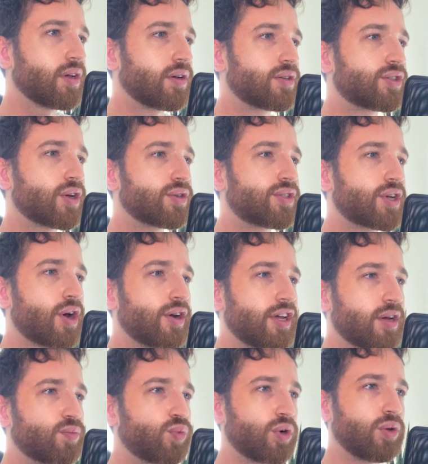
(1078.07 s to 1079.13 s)
So
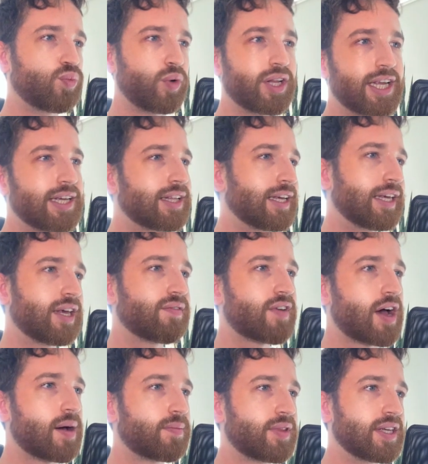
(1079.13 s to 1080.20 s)
sodium will willingly give
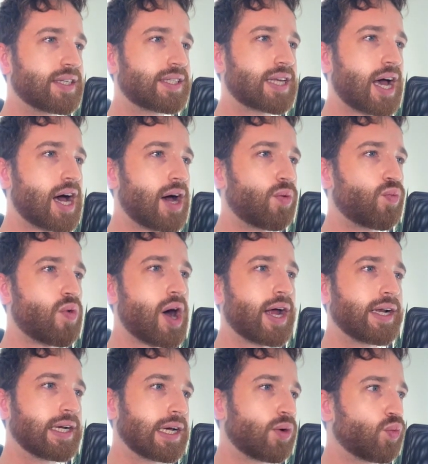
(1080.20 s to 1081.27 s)
up this 1